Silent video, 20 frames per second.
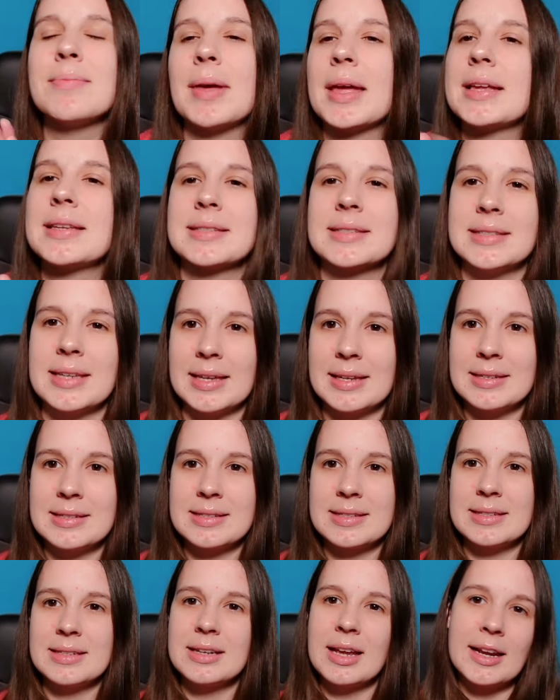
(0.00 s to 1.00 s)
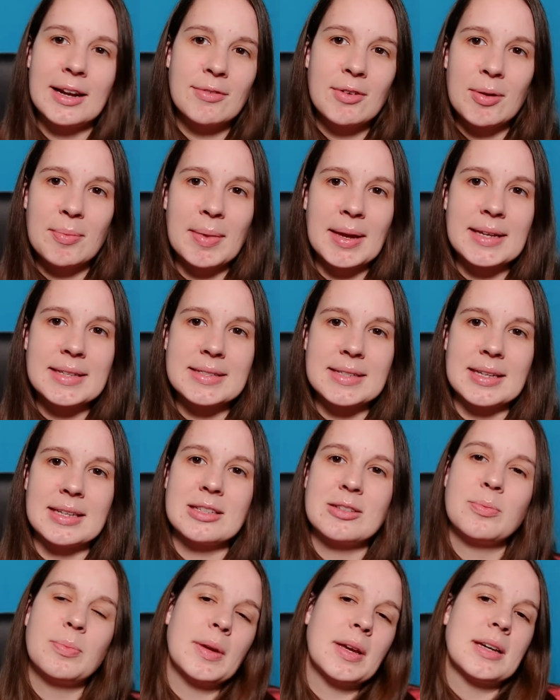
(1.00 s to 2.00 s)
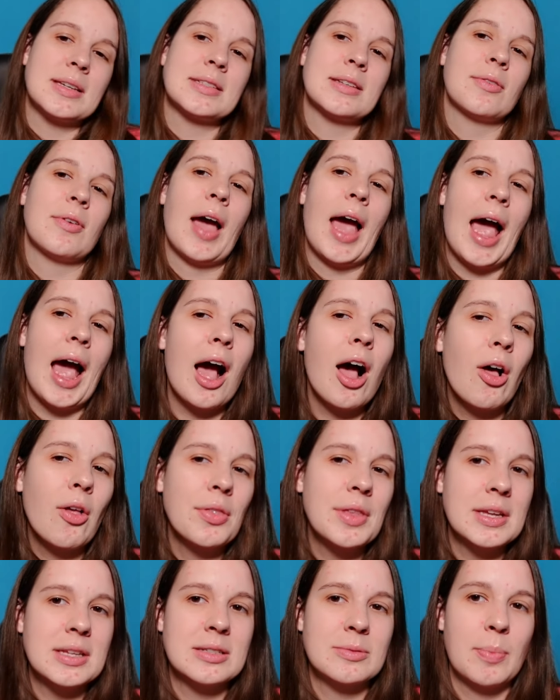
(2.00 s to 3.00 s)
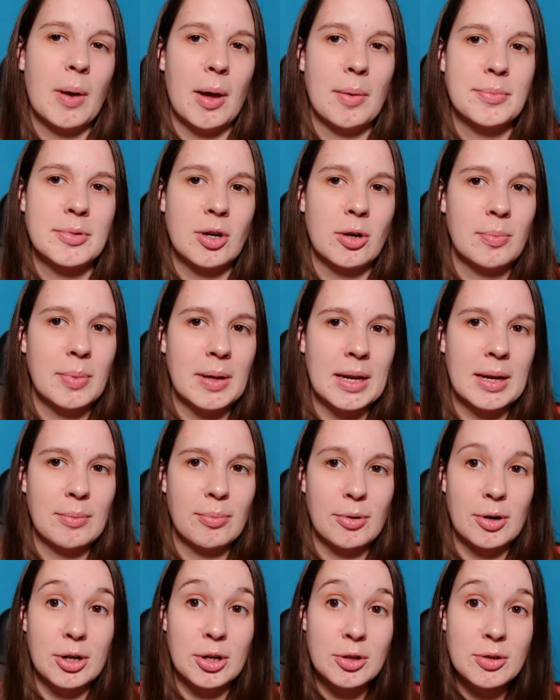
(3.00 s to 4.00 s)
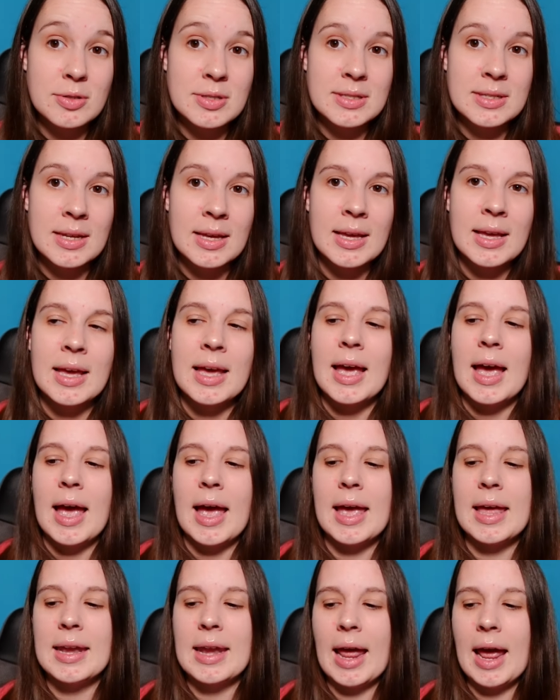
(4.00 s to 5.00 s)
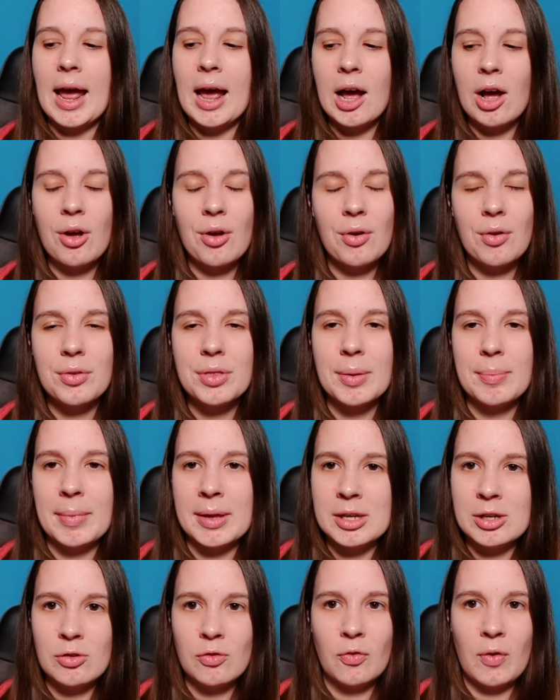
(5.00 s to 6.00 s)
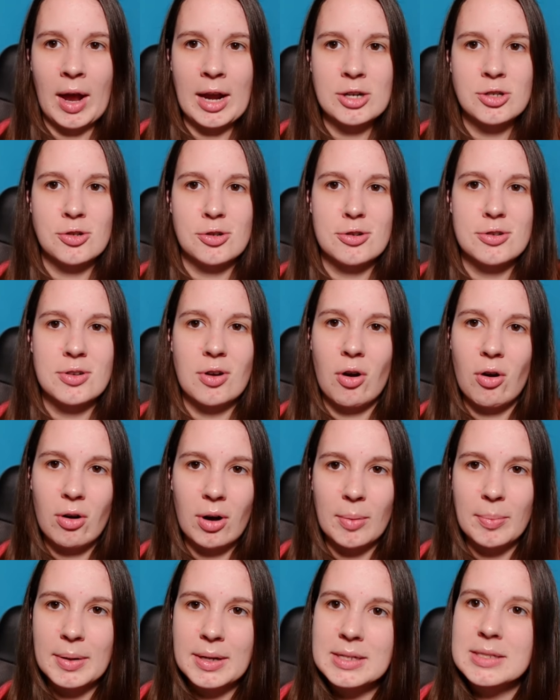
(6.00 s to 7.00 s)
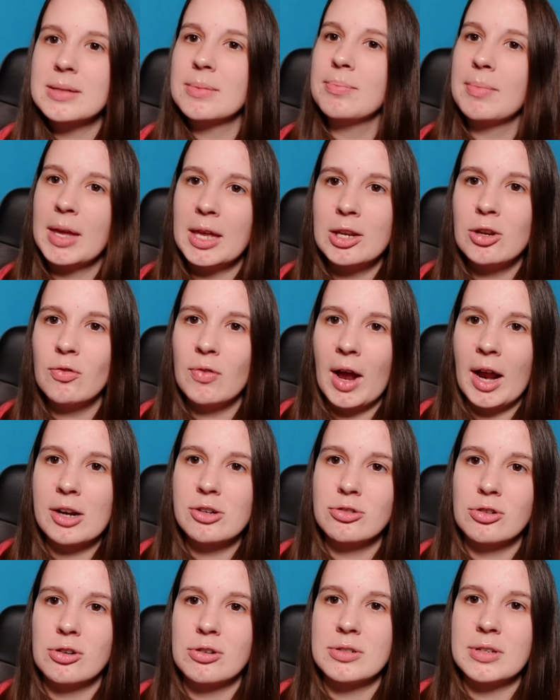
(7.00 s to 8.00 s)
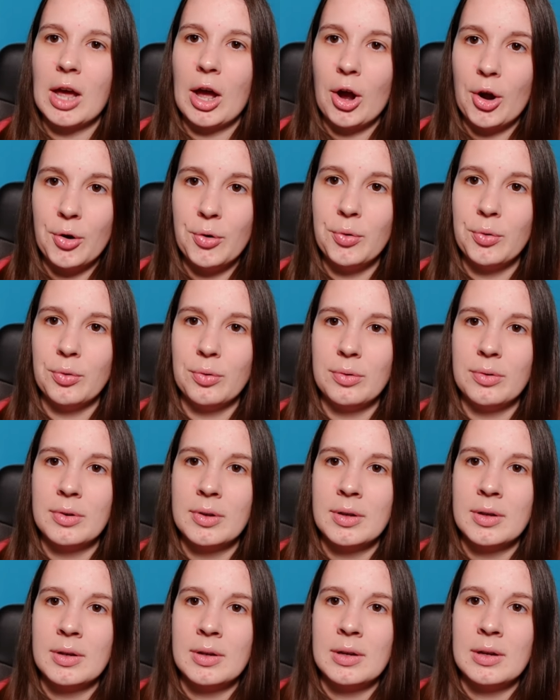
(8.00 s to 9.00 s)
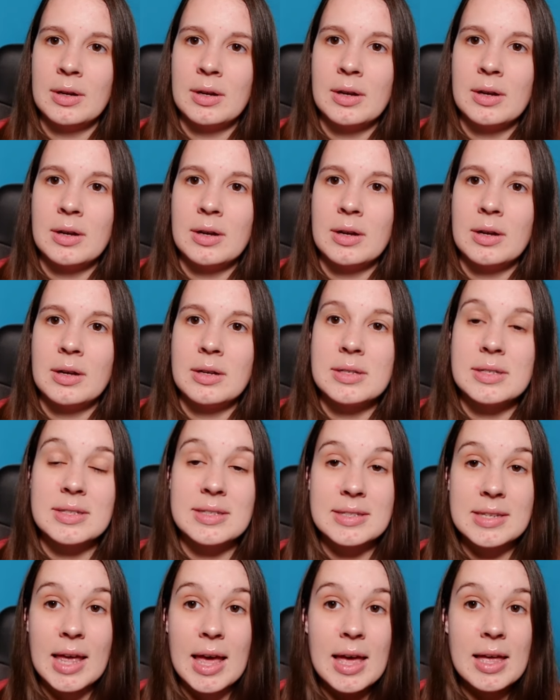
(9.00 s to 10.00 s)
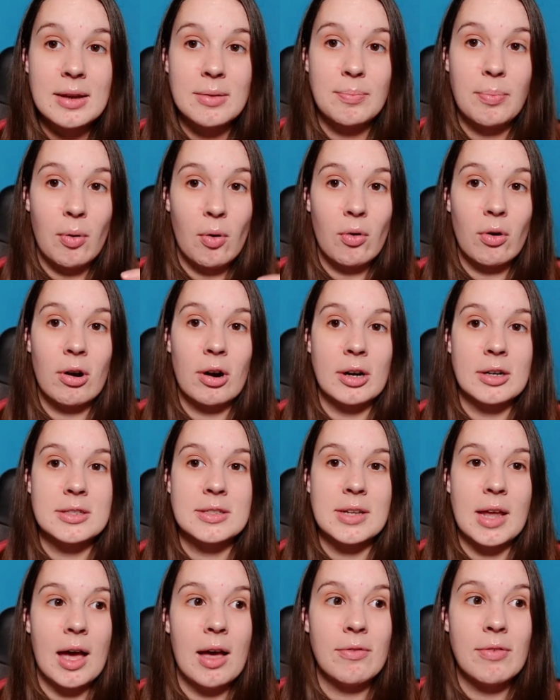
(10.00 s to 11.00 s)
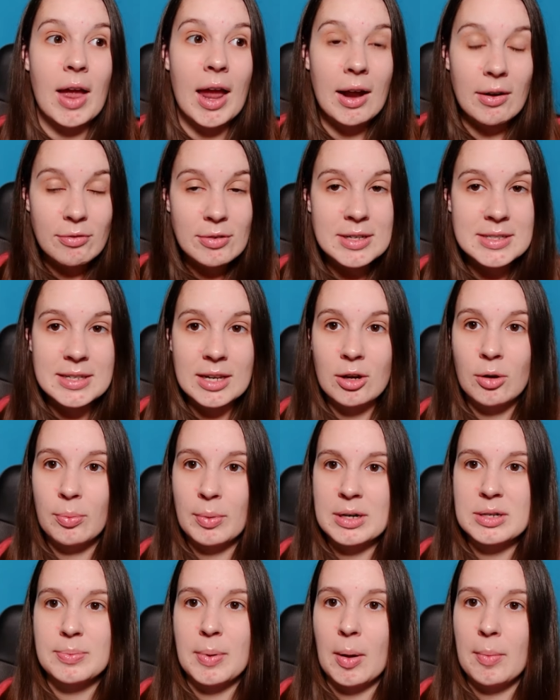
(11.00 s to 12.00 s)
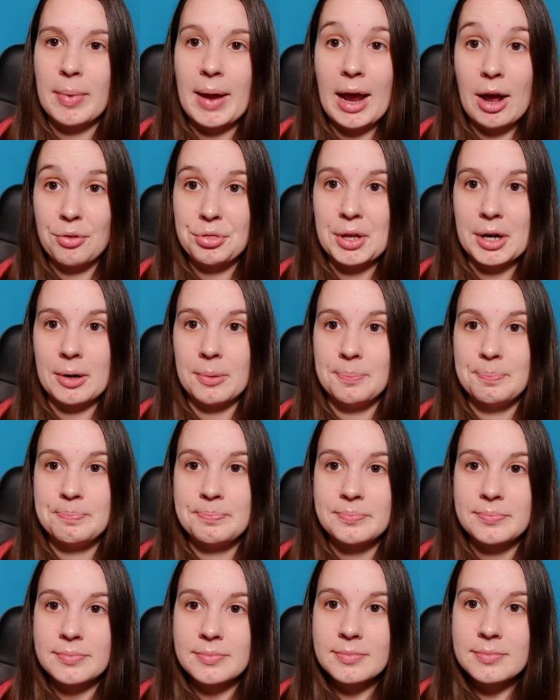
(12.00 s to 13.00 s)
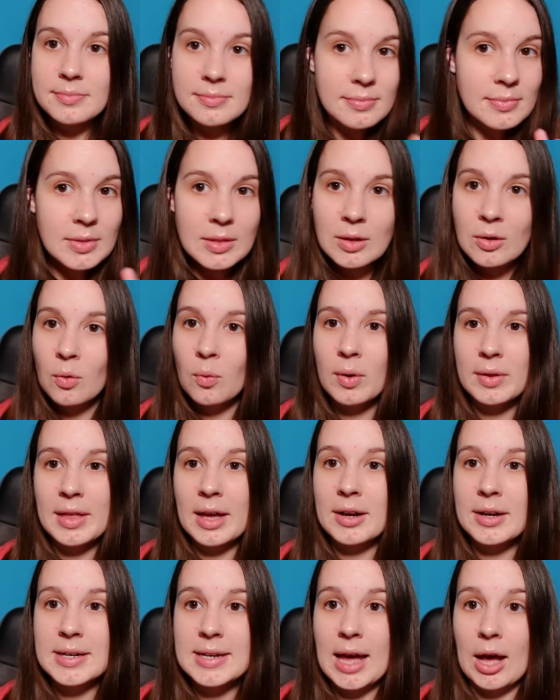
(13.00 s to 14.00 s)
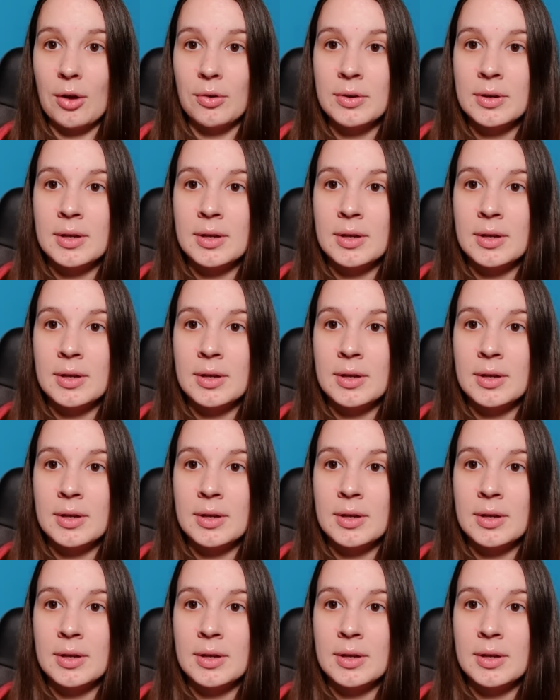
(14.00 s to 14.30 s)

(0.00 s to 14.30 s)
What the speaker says: make sense. None of it makes sense because of how these pumps are being produced and how the manufacturers are, because the manufacturers own set parts of every single breast pump out there, without a doubt.